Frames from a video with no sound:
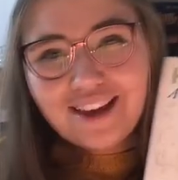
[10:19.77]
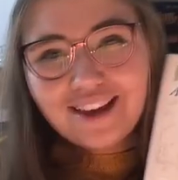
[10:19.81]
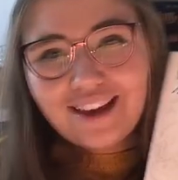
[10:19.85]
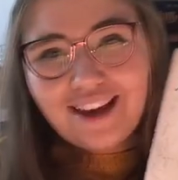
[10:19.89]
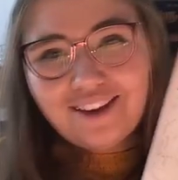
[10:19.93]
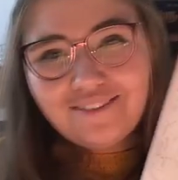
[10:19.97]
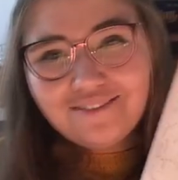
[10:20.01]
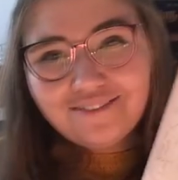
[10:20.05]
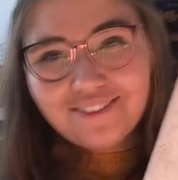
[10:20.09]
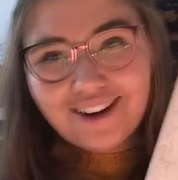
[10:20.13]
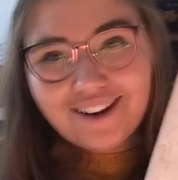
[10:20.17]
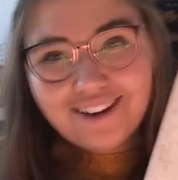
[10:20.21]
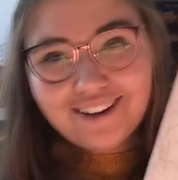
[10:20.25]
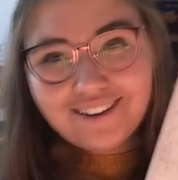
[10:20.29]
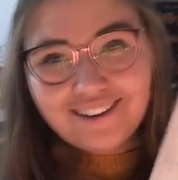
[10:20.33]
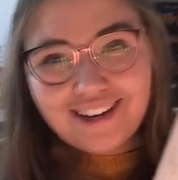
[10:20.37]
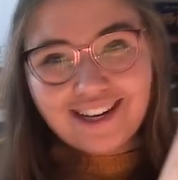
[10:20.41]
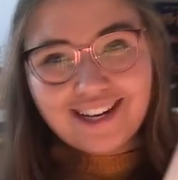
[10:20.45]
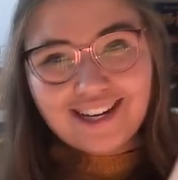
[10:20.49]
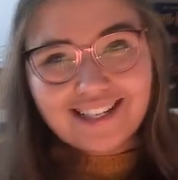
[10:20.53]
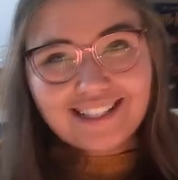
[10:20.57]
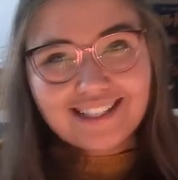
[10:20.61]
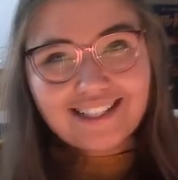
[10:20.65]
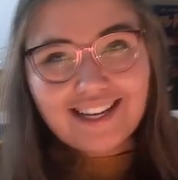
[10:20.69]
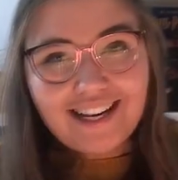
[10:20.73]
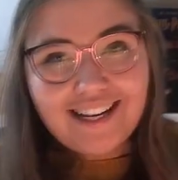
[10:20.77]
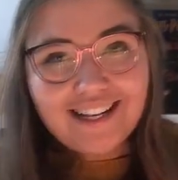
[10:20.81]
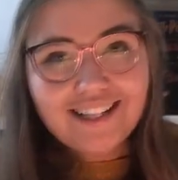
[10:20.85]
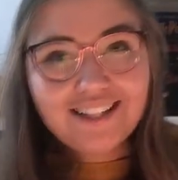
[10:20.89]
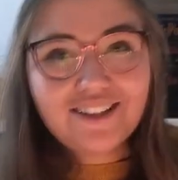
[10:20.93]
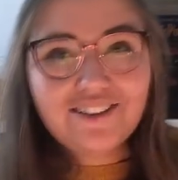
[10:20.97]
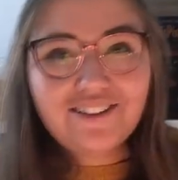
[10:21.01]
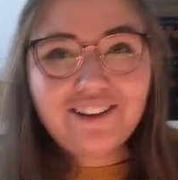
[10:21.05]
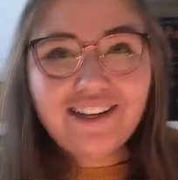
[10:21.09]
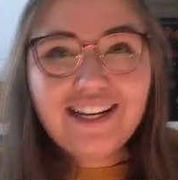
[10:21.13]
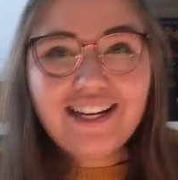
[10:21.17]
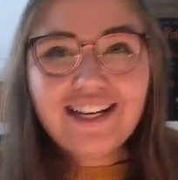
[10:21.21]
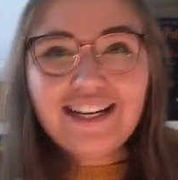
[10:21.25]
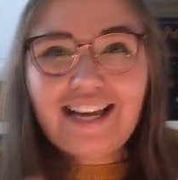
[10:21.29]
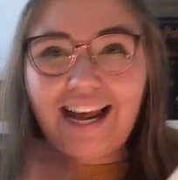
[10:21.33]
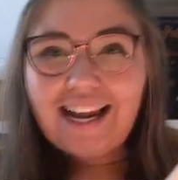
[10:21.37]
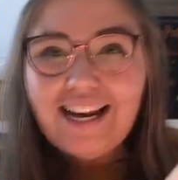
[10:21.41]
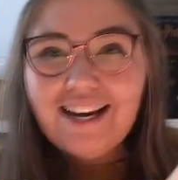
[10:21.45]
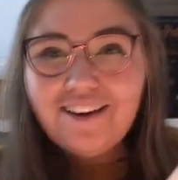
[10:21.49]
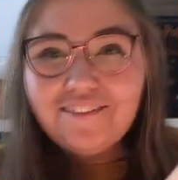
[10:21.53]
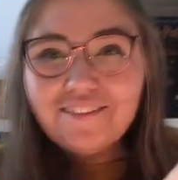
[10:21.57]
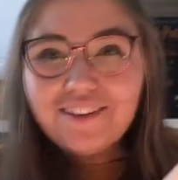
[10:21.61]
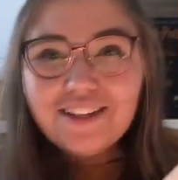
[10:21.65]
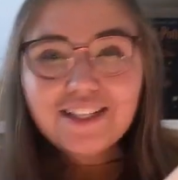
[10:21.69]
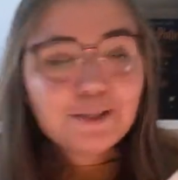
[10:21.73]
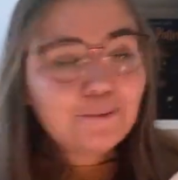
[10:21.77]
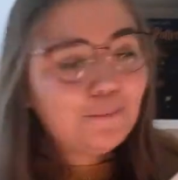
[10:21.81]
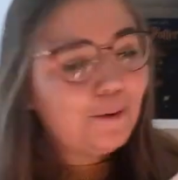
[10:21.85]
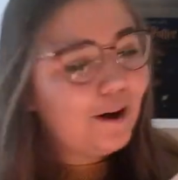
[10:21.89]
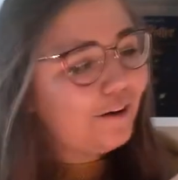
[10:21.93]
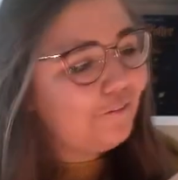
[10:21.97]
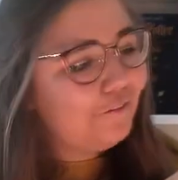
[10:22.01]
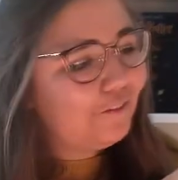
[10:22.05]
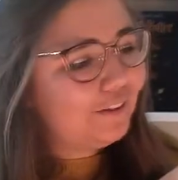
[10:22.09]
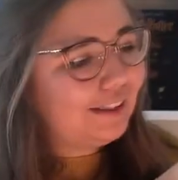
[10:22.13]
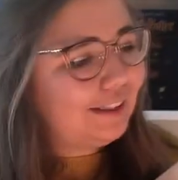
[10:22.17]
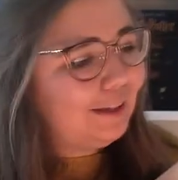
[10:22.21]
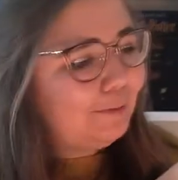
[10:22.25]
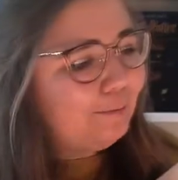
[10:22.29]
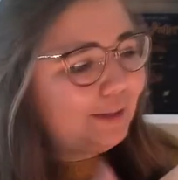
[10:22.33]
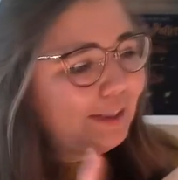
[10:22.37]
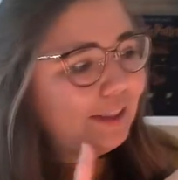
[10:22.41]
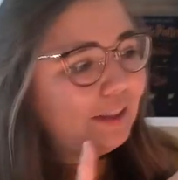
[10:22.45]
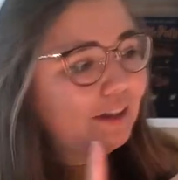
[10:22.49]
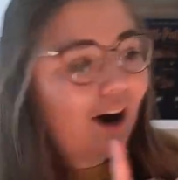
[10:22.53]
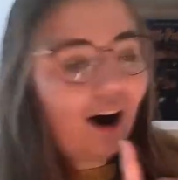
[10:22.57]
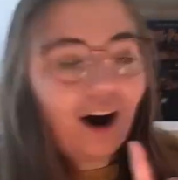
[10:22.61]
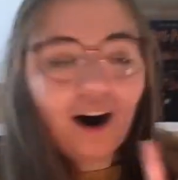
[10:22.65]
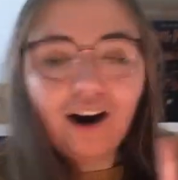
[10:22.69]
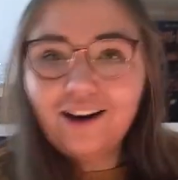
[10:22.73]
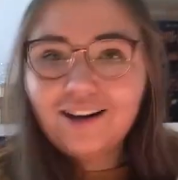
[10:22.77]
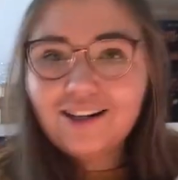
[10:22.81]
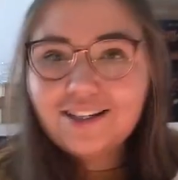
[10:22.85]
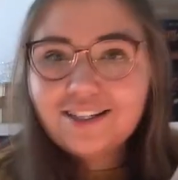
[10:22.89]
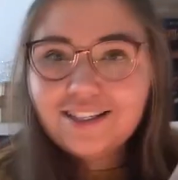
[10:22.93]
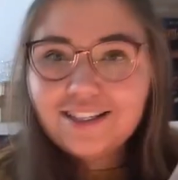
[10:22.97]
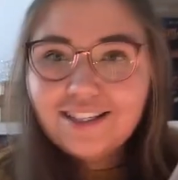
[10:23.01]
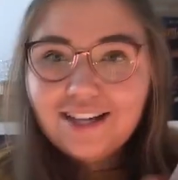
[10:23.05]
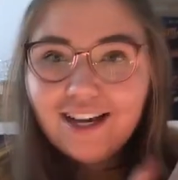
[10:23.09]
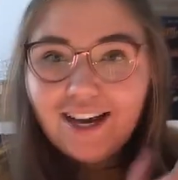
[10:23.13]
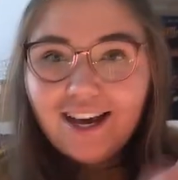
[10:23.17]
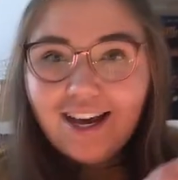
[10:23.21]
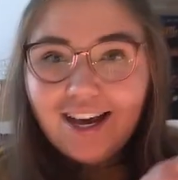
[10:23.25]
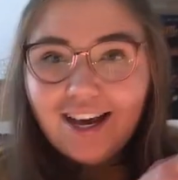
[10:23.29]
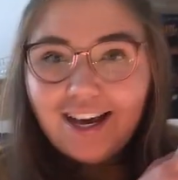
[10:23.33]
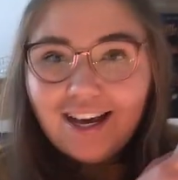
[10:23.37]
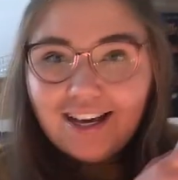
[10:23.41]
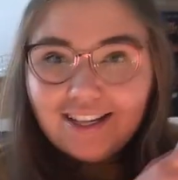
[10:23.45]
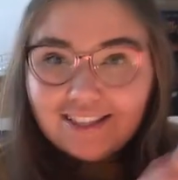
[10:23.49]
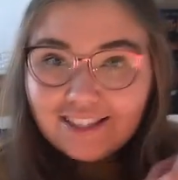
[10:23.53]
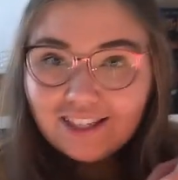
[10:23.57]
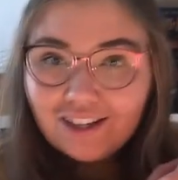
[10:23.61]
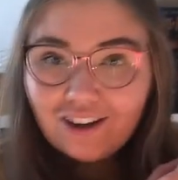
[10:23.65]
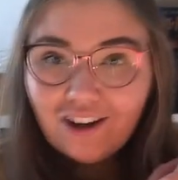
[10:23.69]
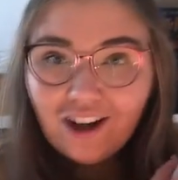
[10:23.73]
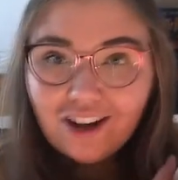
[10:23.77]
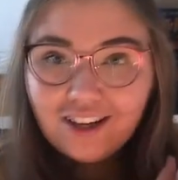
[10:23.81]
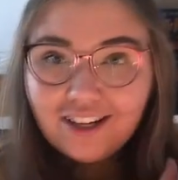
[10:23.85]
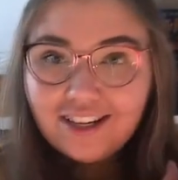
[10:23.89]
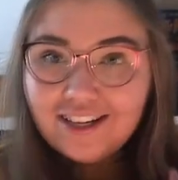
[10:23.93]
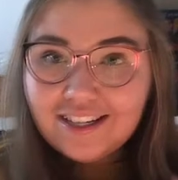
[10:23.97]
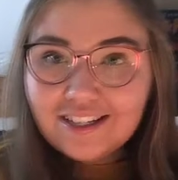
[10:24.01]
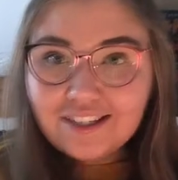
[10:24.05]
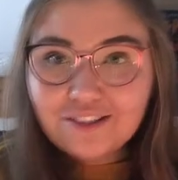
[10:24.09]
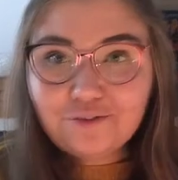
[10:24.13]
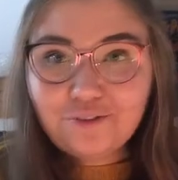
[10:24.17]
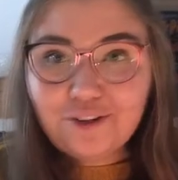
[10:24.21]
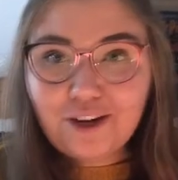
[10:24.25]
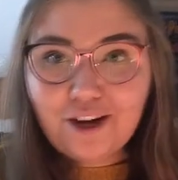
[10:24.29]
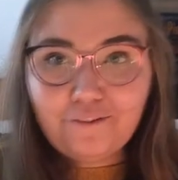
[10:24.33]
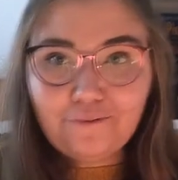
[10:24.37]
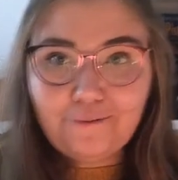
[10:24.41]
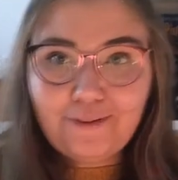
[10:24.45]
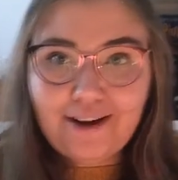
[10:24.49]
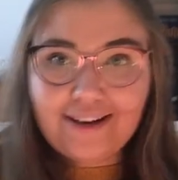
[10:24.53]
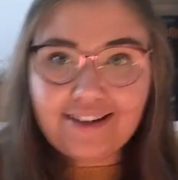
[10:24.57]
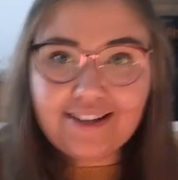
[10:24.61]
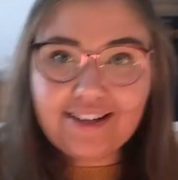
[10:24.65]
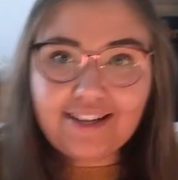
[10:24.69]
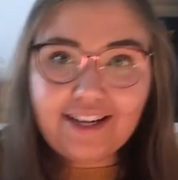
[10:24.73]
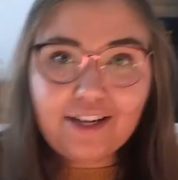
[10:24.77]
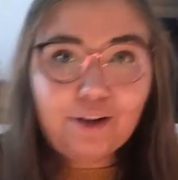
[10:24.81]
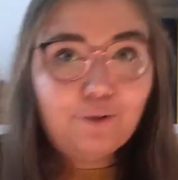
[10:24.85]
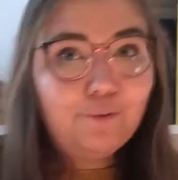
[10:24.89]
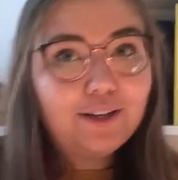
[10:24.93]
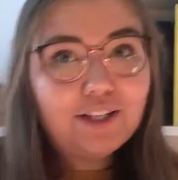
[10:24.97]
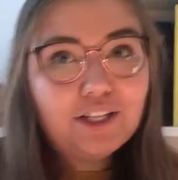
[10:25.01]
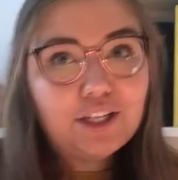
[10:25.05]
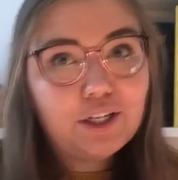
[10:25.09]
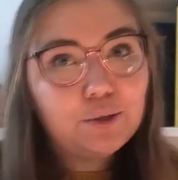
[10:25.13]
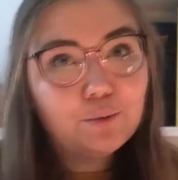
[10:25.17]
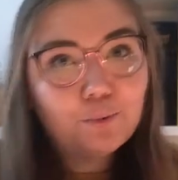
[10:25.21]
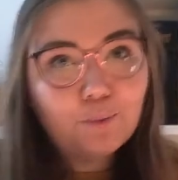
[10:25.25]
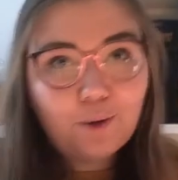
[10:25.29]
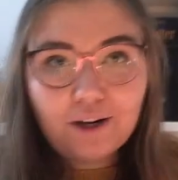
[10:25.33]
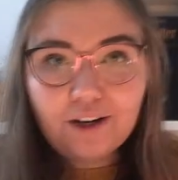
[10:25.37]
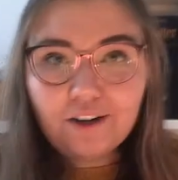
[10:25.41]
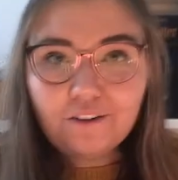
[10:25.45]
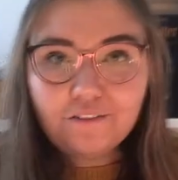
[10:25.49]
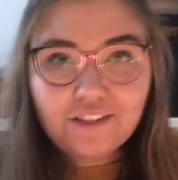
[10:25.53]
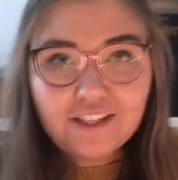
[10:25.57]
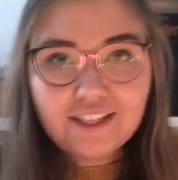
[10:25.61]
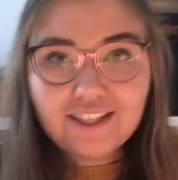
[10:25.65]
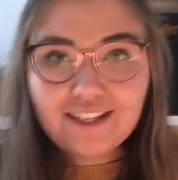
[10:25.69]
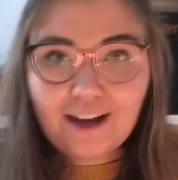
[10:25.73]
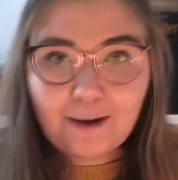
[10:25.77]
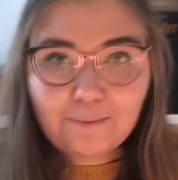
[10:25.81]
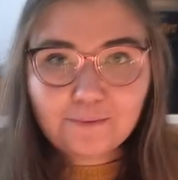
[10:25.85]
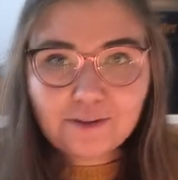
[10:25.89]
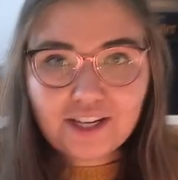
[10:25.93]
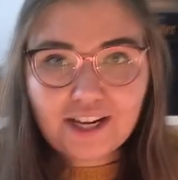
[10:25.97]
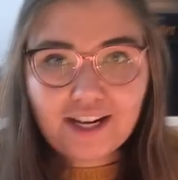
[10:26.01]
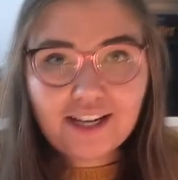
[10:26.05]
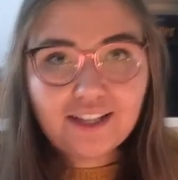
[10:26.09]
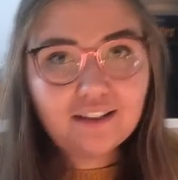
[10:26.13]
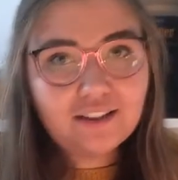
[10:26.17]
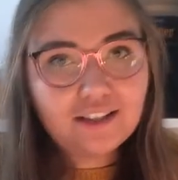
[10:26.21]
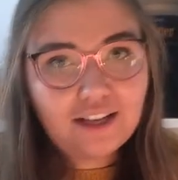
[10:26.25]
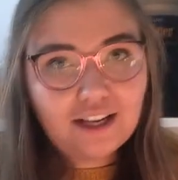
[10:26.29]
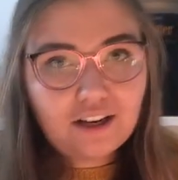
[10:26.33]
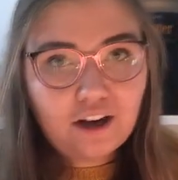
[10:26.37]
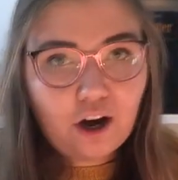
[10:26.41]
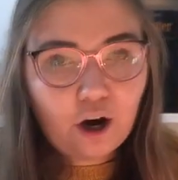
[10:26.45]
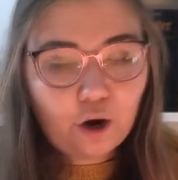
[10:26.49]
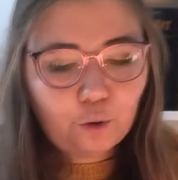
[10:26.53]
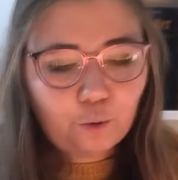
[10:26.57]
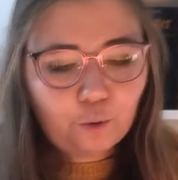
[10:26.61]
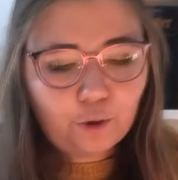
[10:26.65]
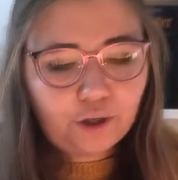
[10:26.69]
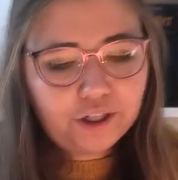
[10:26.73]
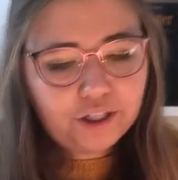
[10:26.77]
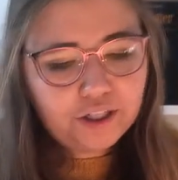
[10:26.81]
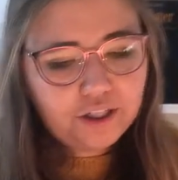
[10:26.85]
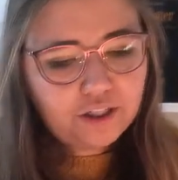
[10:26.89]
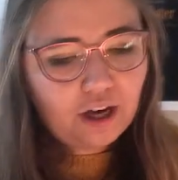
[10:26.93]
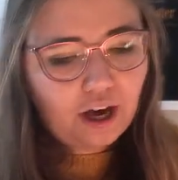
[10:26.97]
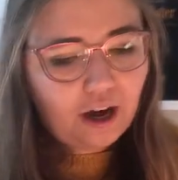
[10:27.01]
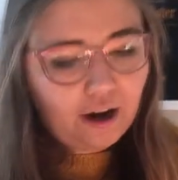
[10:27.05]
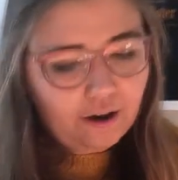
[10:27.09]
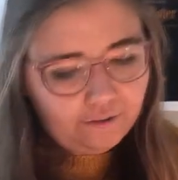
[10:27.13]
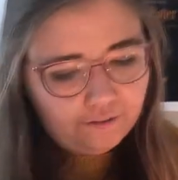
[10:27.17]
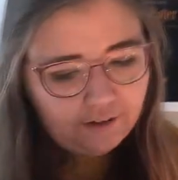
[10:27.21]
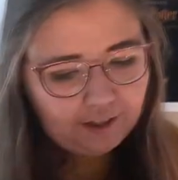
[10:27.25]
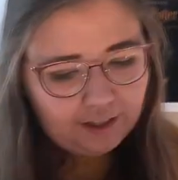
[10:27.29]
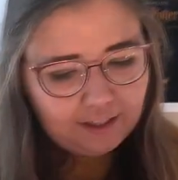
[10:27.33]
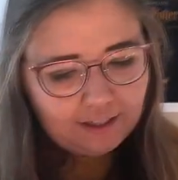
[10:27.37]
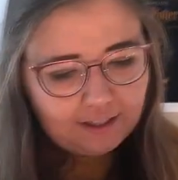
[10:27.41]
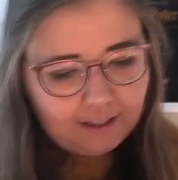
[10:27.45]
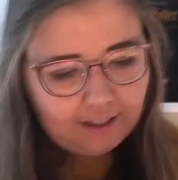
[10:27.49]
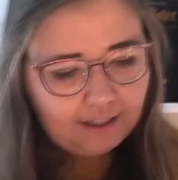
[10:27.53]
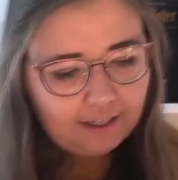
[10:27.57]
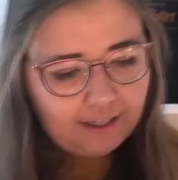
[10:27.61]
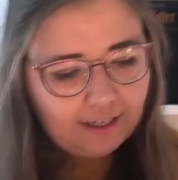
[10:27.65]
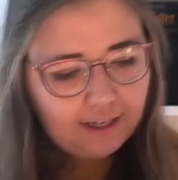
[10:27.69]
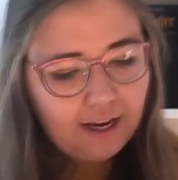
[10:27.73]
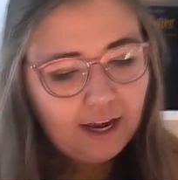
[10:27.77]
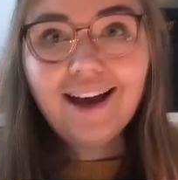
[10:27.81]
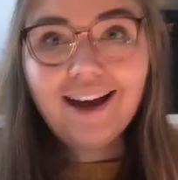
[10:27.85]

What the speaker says: I'm very, very excited to read it. And it fits perfectly because it's called A History of Magic, which is one of the subjects in Hogwarts, obviously.